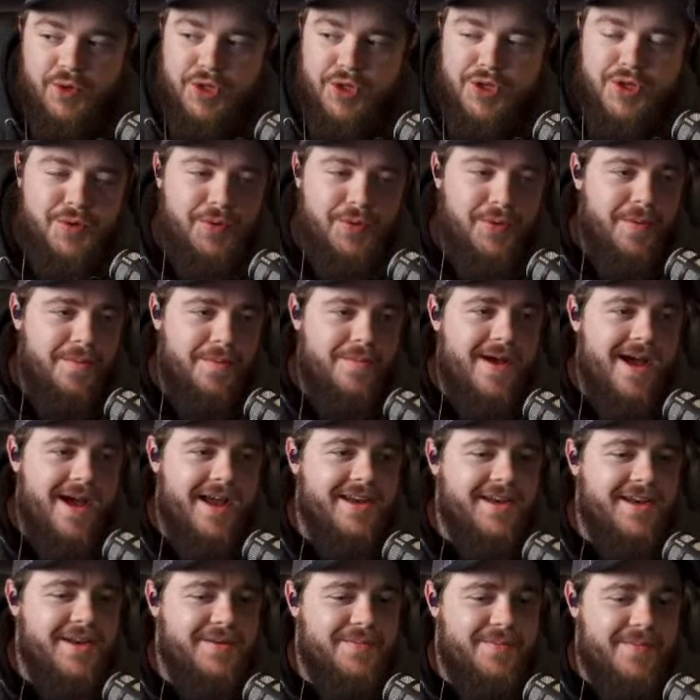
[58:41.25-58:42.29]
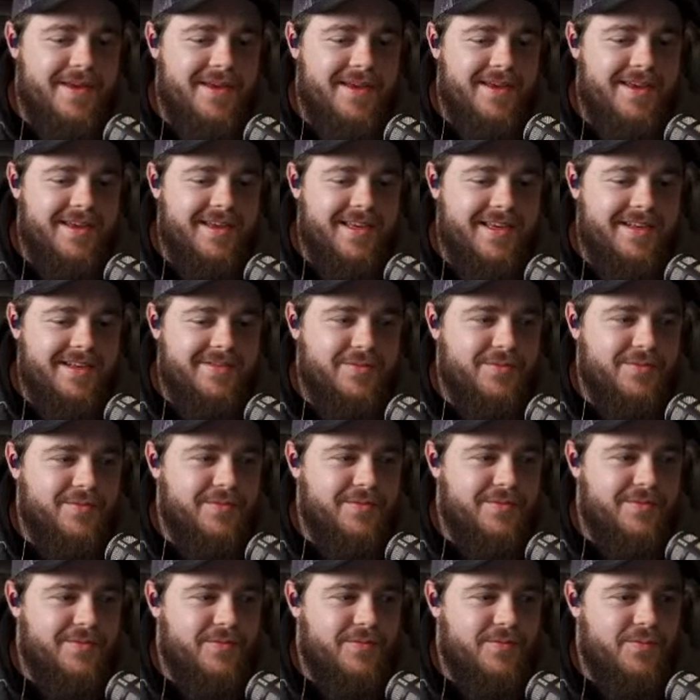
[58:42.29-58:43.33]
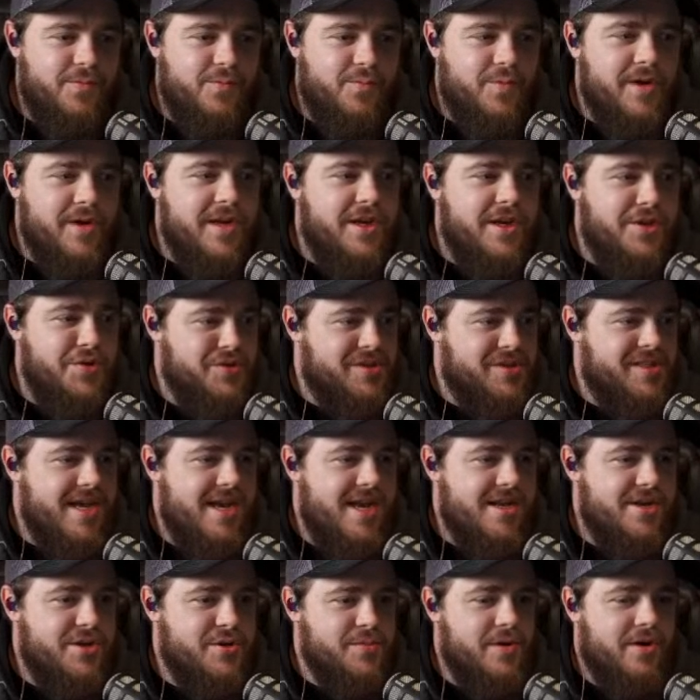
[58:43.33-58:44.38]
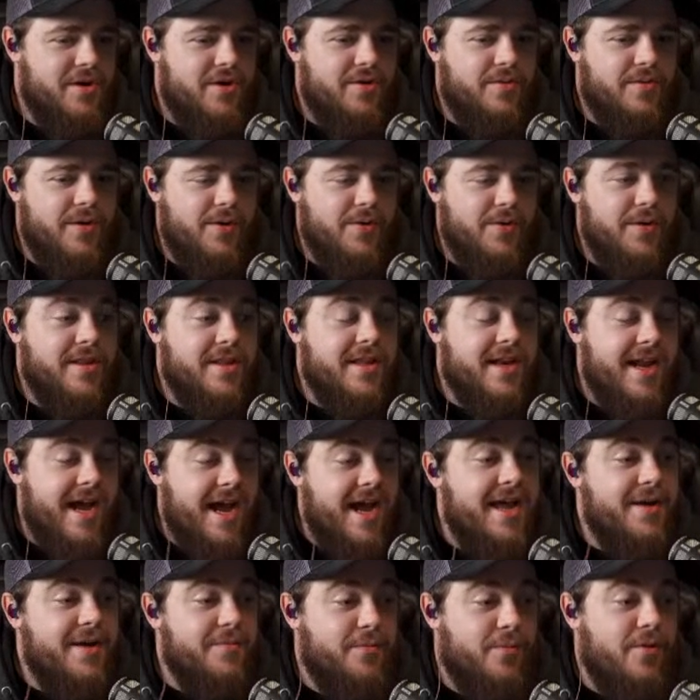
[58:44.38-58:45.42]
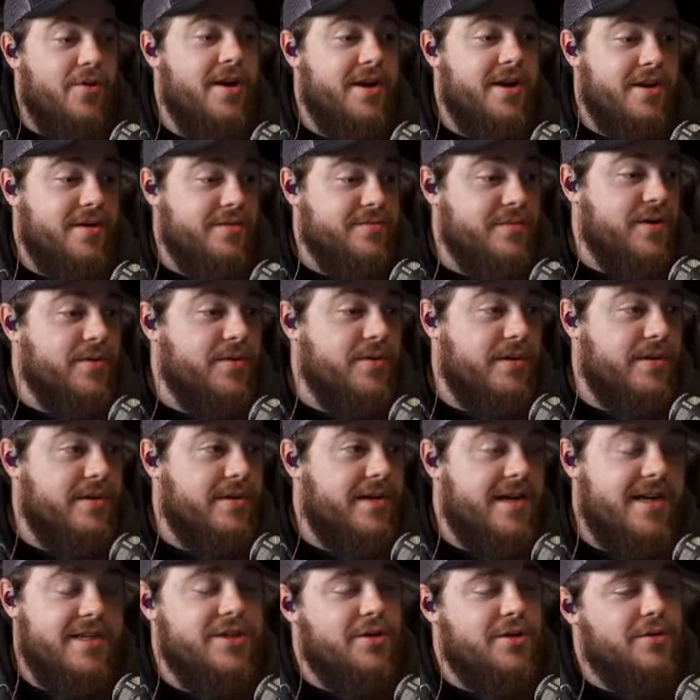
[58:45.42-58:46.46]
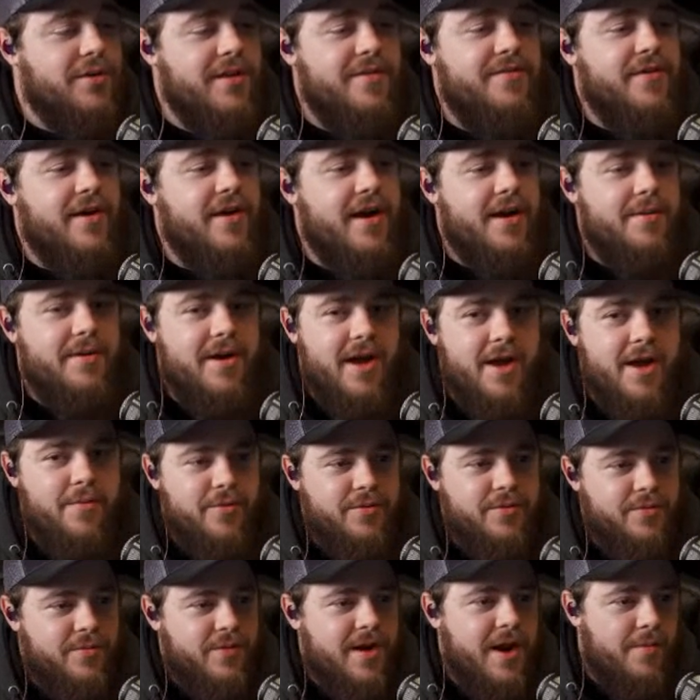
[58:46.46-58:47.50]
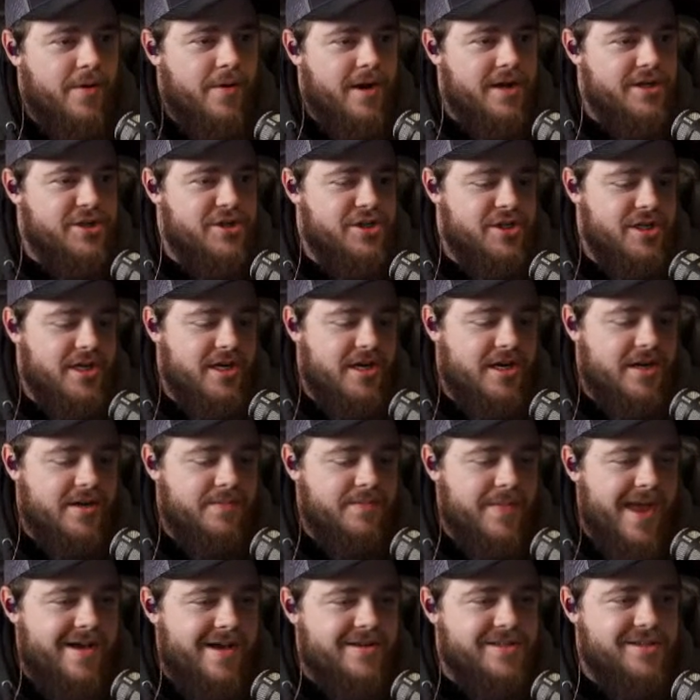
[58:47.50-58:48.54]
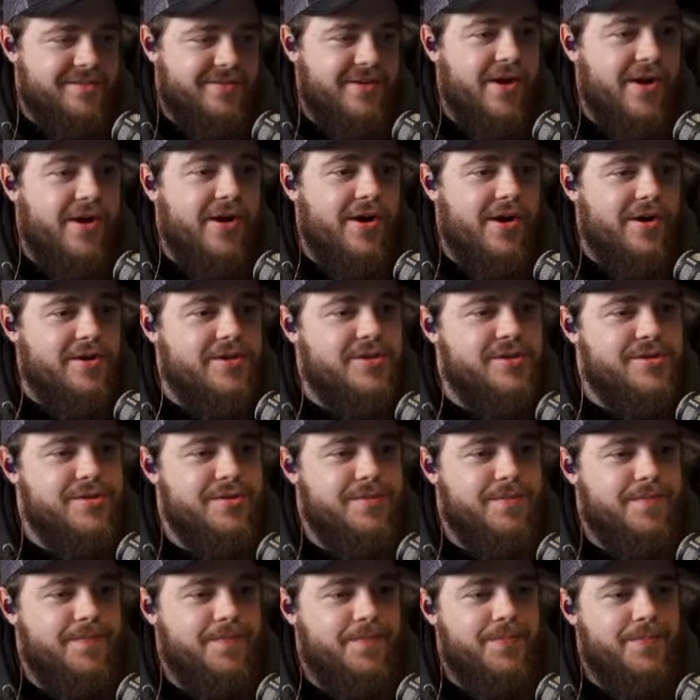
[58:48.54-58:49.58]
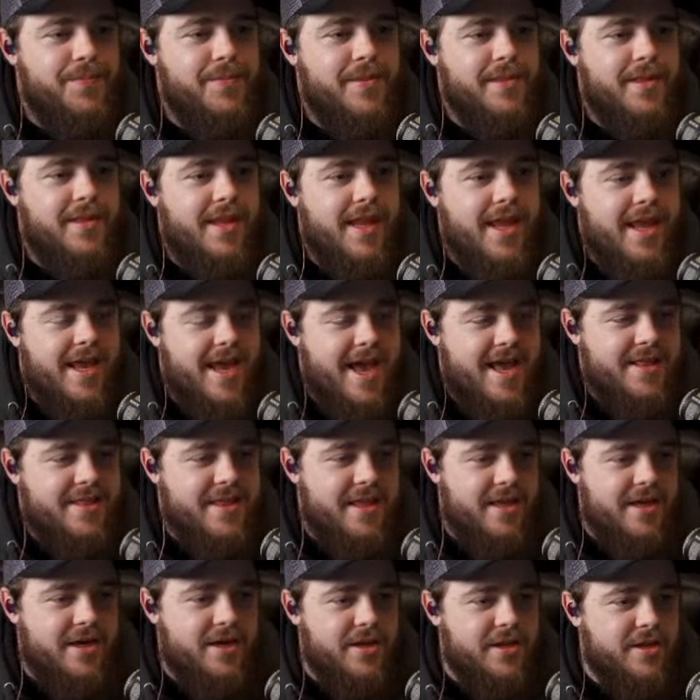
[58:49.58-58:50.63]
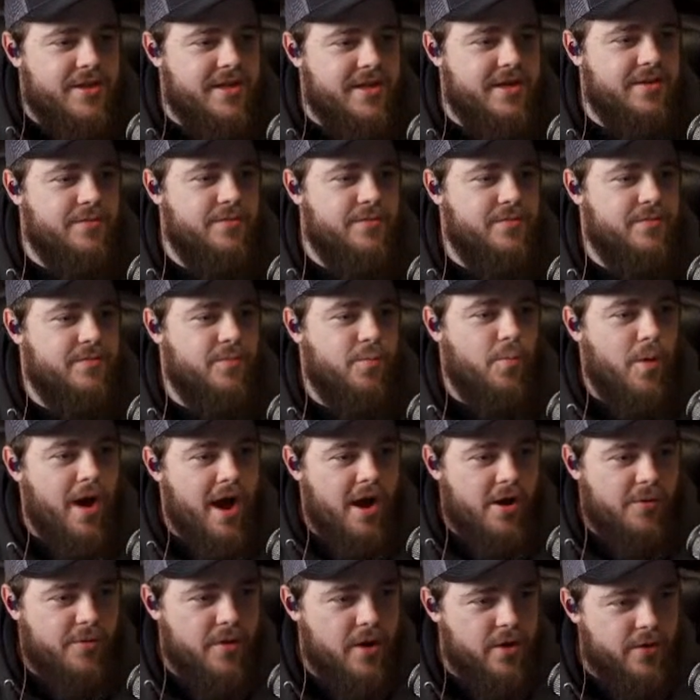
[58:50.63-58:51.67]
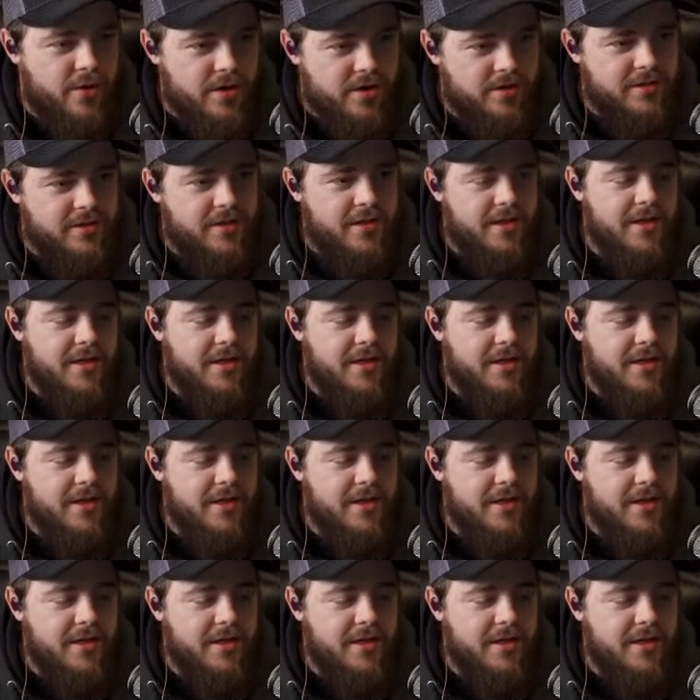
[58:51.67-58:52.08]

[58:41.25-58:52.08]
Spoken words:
You reminded me when you said you bought a rower that I wanted a rower. I totally forgot about it. When I watched House of Cards, he had the water rower.